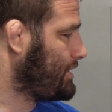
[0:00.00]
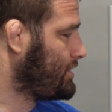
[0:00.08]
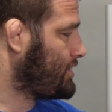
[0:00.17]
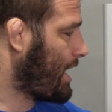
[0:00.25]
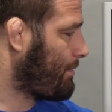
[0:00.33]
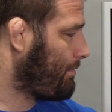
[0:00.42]
the
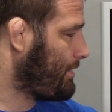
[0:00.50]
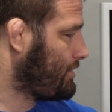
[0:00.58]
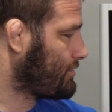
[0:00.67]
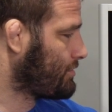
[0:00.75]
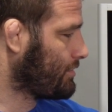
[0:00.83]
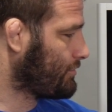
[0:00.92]

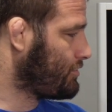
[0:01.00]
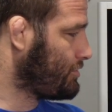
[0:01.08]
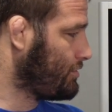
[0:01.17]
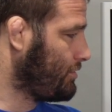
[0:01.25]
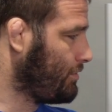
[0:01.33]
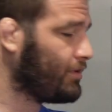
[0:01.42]
Japanese girl
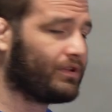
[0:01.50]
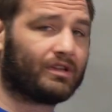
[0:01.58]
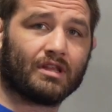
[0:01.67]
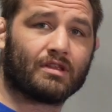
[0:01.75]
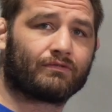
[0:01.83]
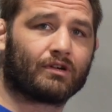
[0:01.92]
do
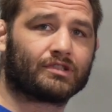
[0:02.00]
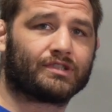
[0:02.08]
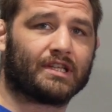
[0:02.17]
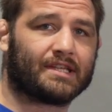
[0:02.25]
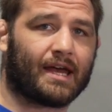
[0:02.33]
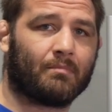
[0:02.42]
in the
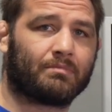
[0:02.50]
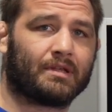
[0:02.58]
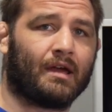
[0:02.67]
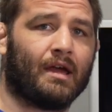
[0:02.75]
first attempt.